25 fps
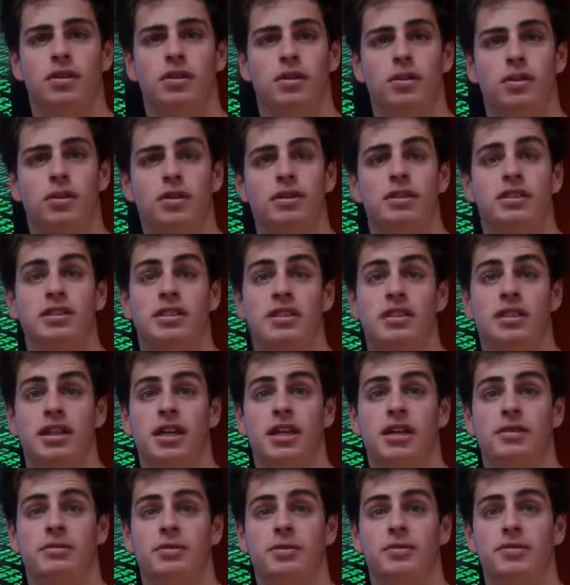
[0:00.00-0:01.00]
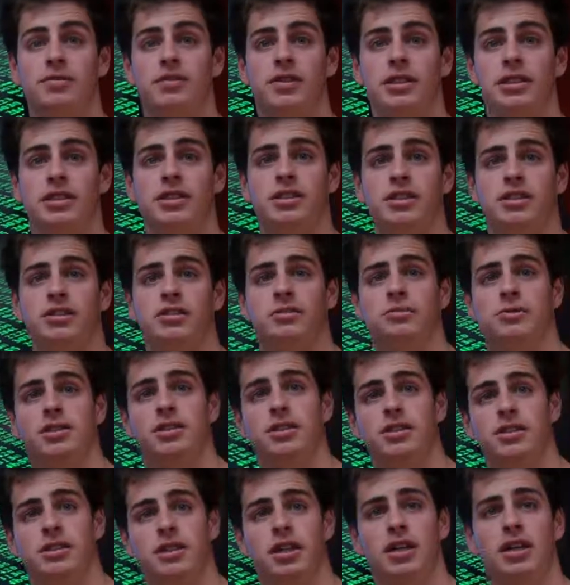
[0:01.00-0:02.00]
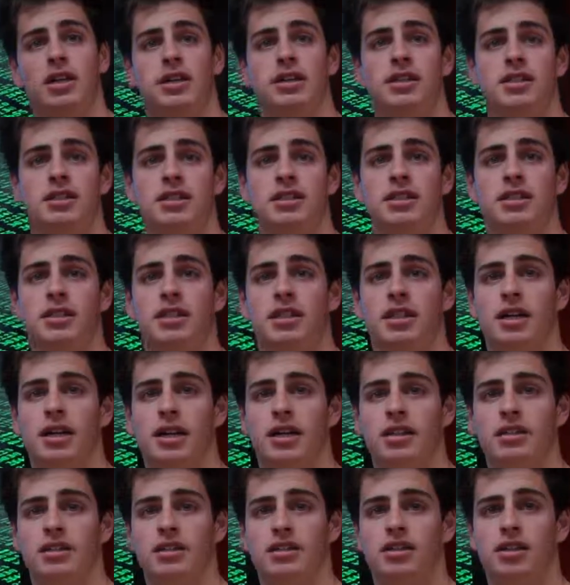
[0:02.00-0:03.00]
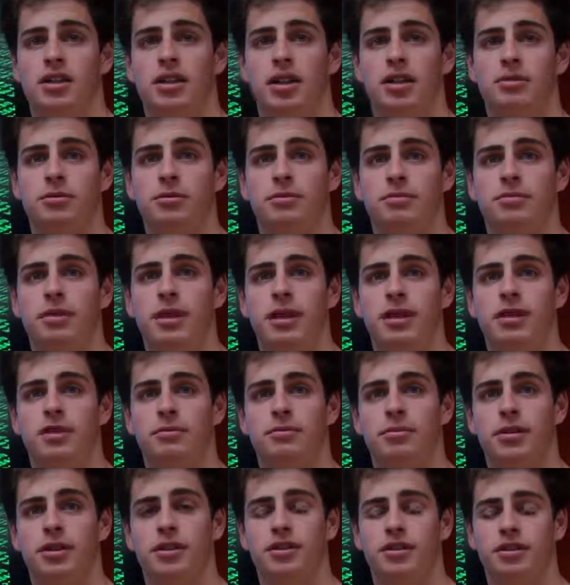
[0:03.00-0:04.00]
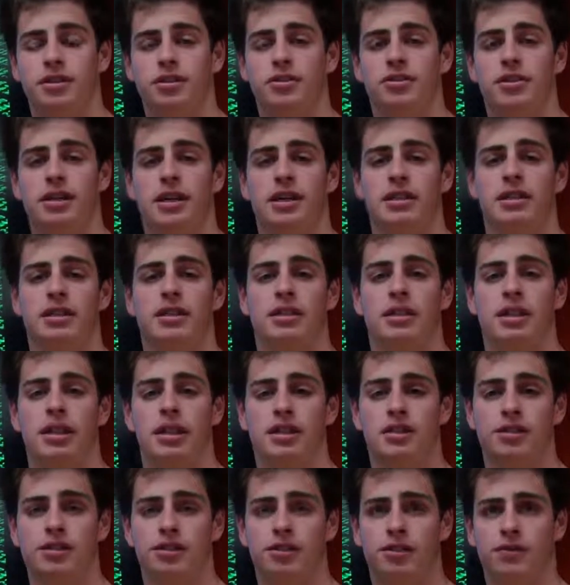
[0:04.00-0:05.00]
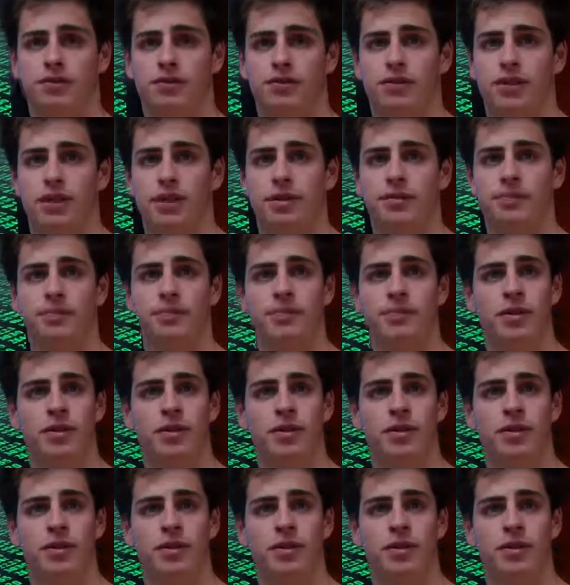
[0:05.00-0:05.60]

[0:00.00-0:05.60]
or disable features which are considered undesirable by the person cracking that software.